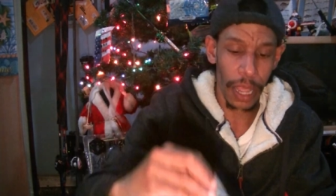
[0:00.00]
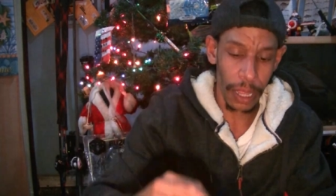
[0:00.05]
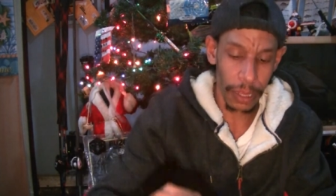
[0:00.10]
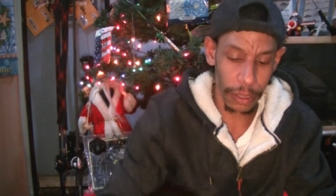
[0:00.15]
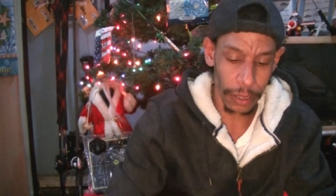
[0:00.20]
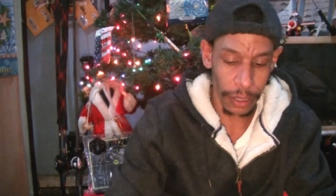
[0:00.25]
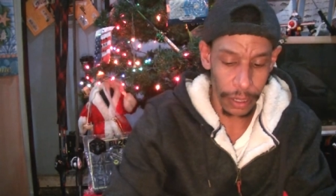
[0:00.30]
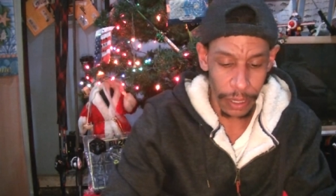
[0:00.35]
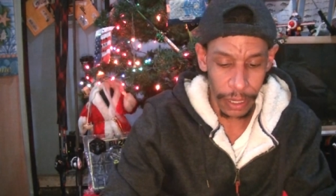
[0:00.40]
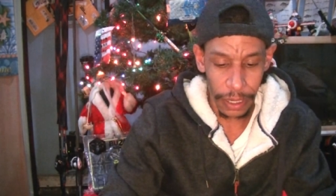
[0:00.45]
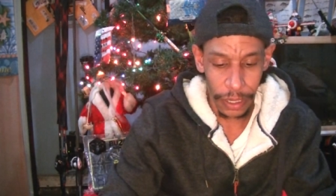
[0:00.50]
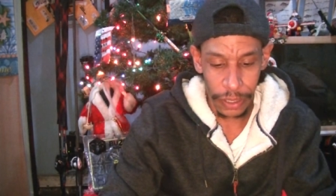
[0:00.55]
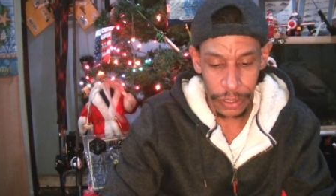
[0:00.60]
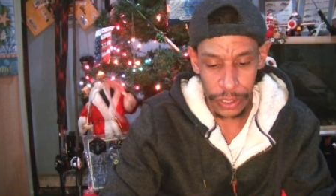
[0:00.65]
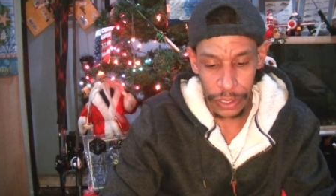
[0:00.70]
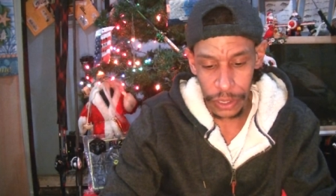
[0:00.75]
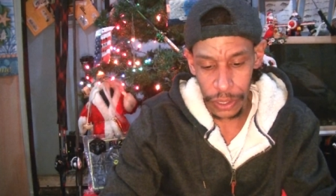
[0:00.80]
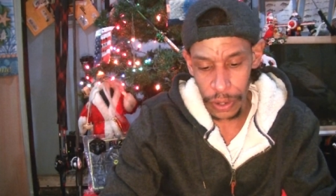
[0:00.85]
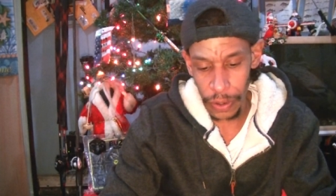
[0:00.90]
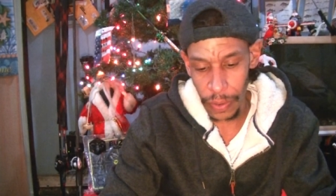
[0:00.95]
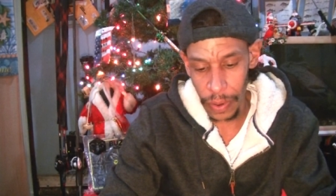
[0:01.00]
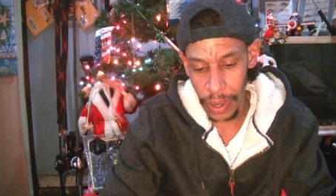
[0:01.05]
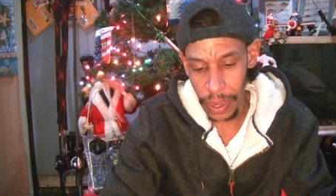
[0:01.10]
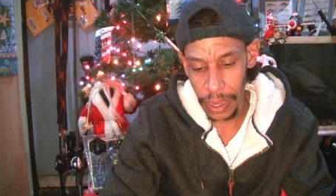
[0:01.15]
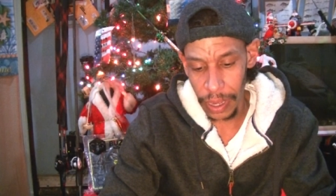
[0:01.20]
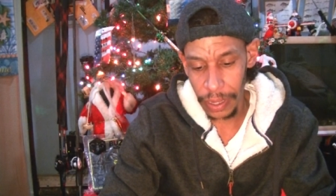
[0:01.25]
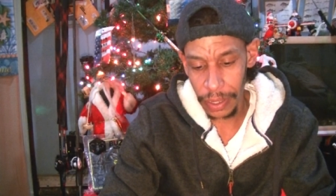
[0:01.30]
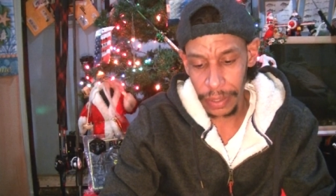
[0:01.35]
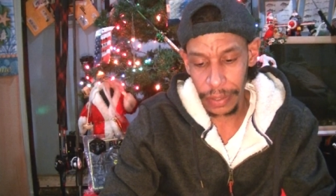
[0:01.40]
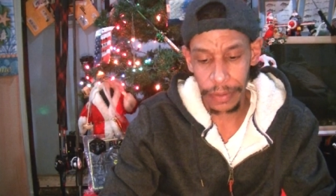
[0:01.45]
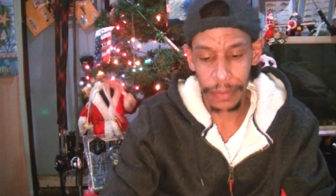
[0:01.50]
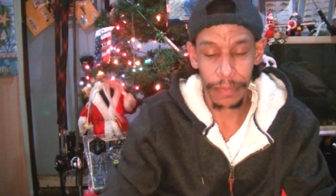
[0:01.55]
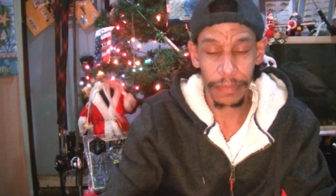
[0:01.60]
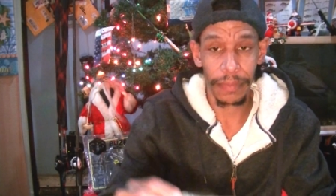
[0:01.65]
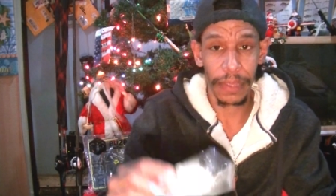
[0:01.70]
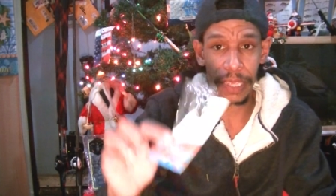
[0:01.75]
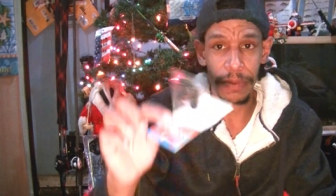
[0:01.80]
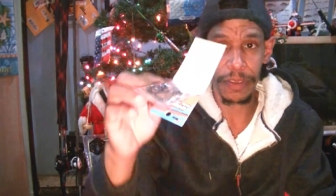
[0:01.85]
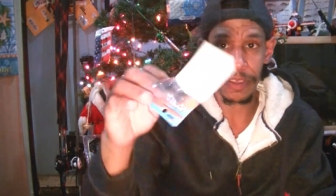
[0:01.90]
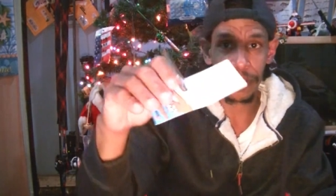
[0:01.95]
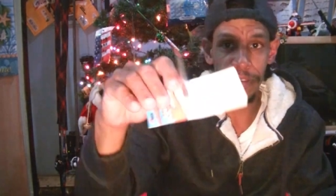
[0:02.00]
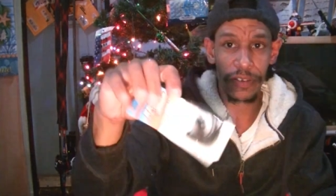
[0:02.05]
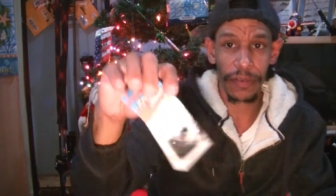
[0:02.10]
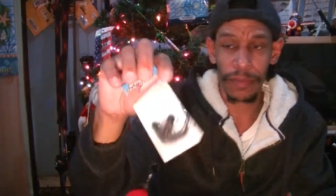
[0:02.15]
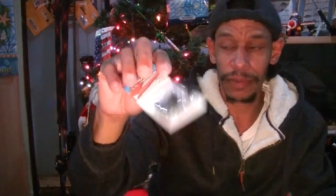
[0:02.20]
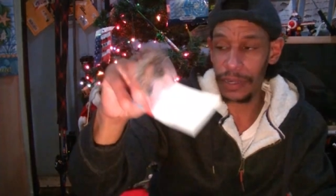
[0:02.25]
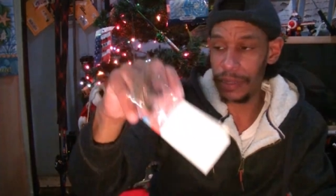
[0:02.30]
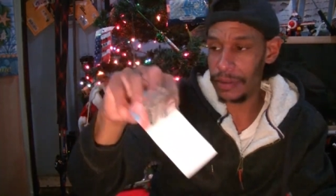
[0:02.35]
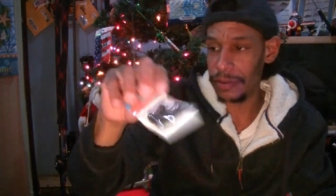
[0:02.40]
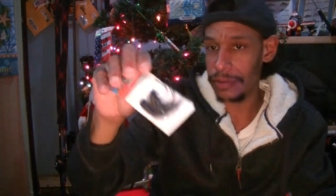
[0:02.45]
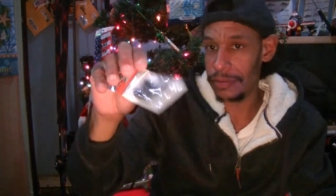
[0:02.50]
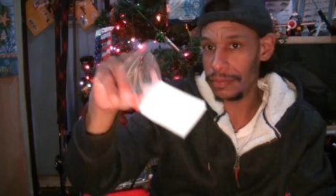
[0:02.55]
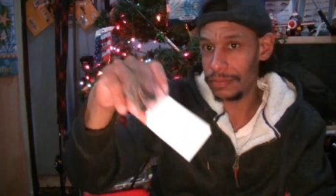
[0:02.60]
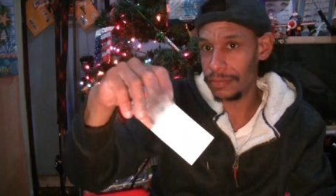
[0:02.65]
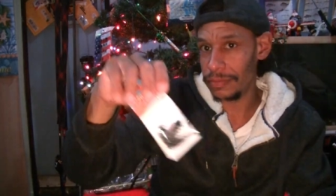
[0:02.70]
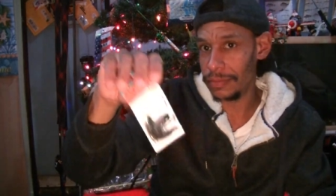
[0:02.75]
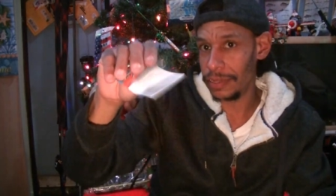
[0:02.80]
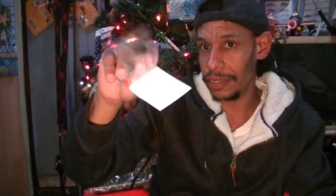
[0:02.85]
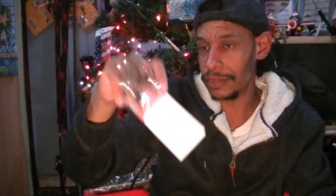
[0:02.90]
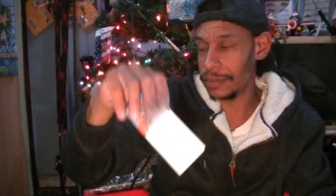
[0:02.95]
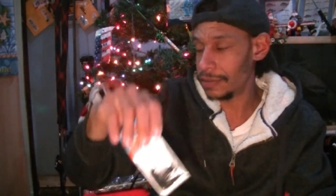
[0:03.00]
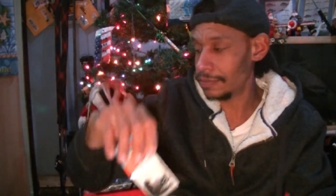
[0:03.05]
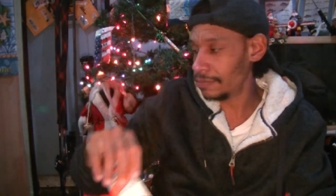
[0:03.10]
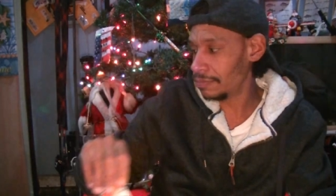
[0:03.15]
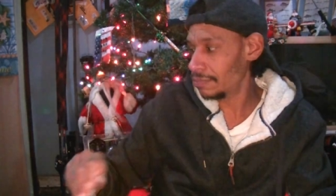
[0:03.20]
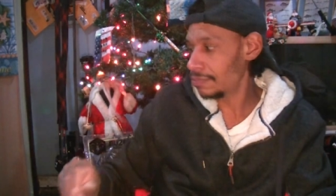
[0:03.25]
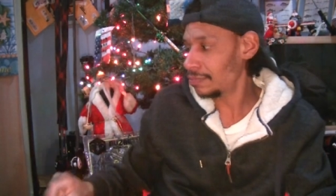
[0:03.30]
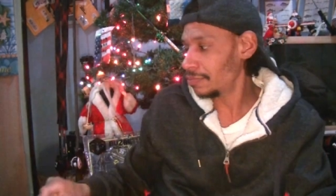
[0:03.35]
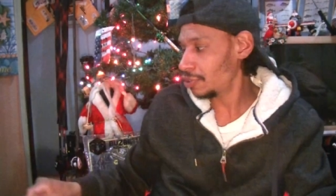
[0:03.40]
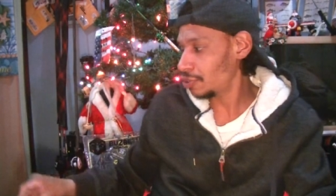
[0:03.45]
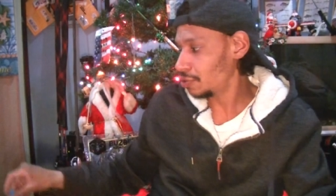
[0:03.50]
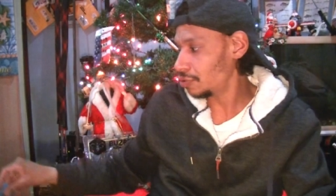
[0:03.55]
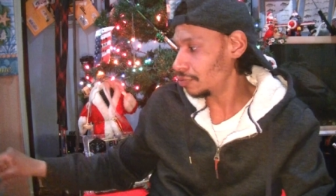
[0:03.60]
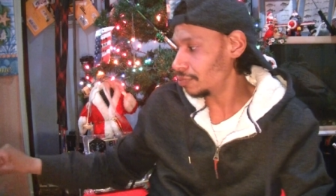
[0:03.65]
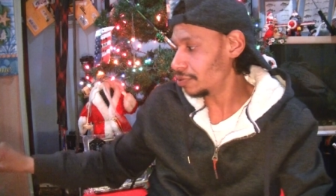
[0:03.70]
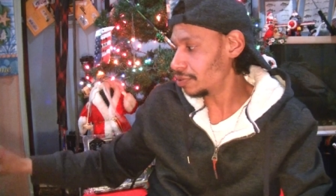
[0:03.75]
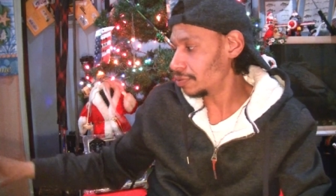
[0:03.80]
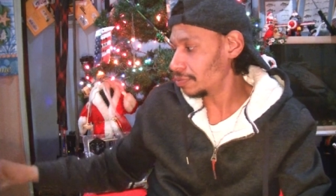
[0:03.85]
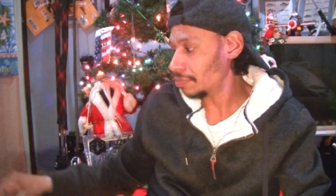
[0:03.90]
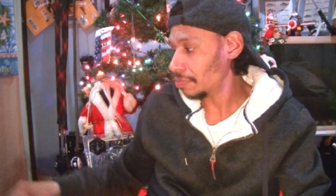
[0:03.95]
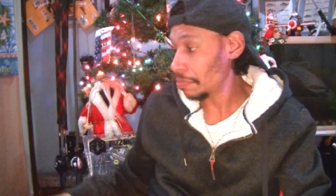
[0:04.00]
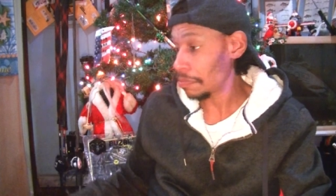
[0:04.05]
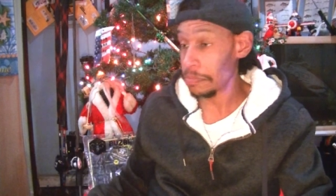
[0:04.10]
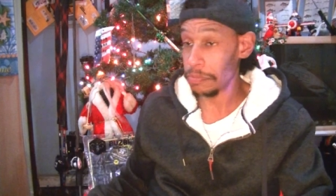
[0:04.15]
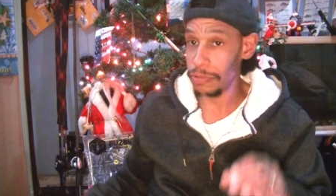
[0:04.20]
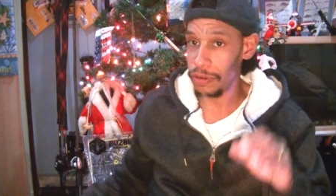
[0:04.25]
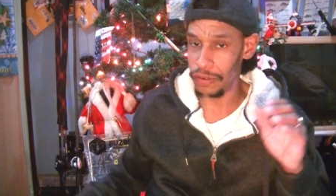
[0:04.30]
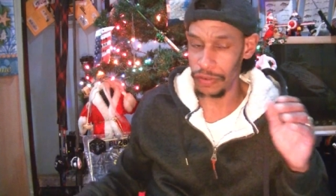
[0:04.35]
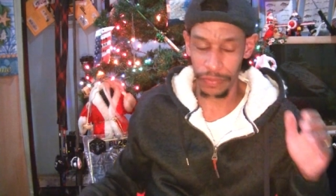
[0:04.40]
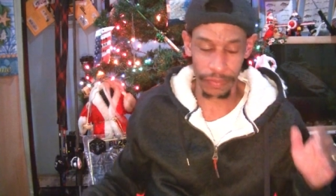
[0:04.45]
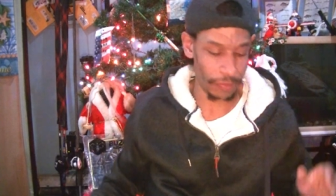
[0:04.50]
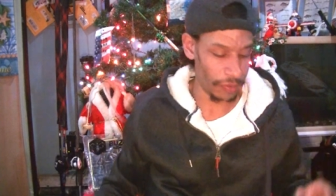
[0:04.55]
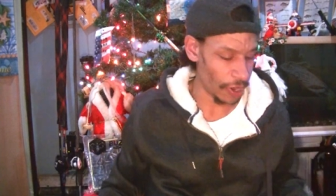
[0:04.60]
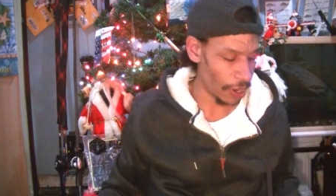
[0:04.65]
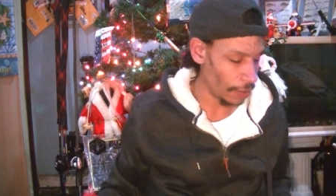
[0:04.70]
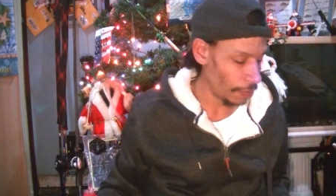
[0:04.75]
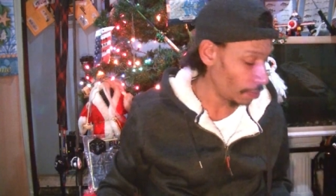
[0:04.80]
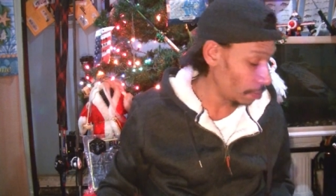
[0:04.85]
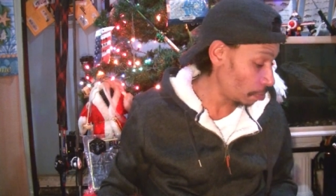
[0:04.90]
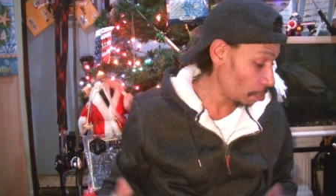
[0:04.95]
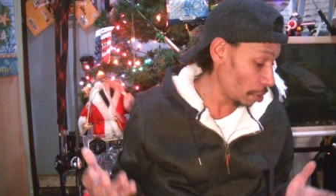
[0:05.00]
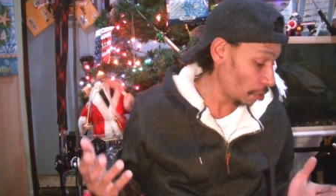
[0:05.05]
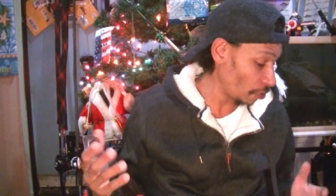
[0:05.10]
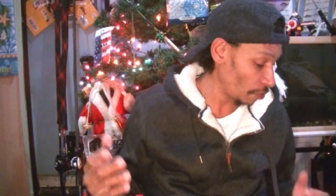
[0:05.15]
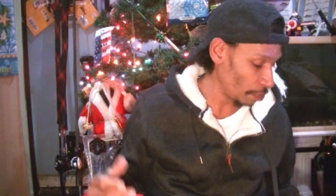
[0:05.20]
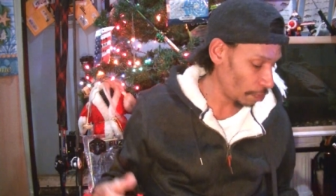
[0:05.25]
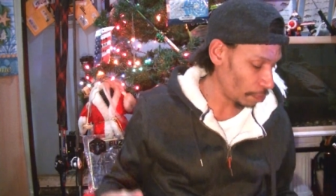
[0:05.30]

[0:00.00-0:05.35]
color, so uh, maybe somebody will get some shrooms. Just saying, it's a